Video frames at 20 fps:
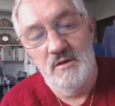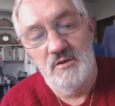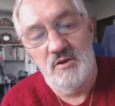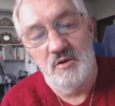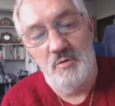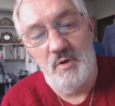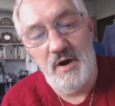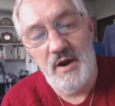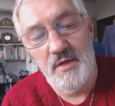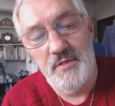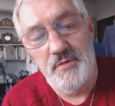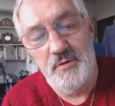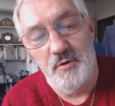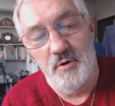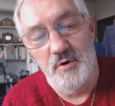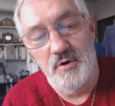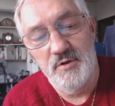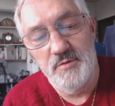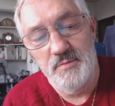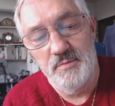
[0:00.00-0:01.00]
So what I
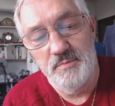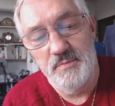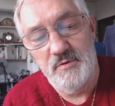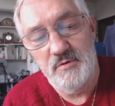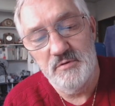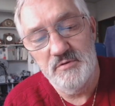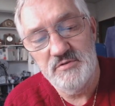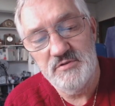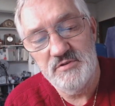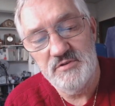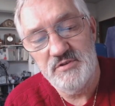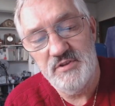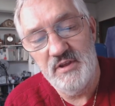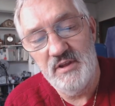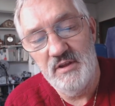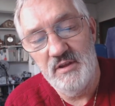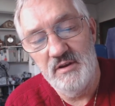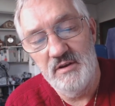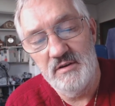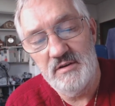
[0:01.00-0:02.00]
thought, because this
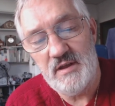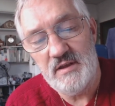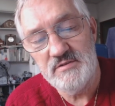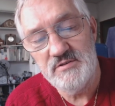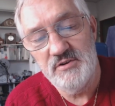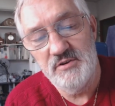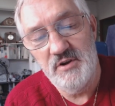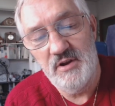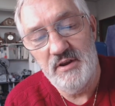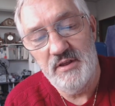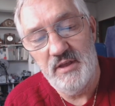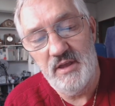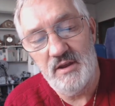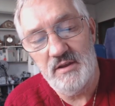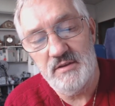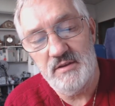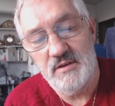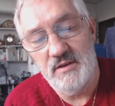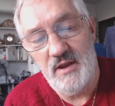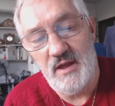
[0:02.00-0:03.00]
thing does really
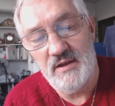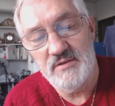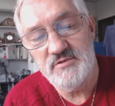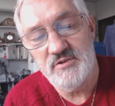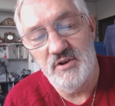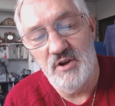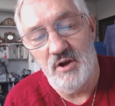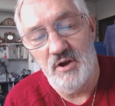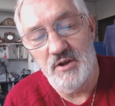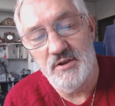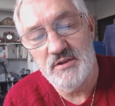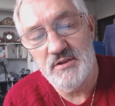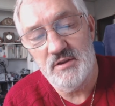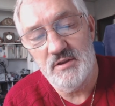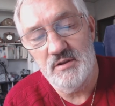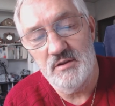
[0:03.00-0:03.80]
get nice and hot,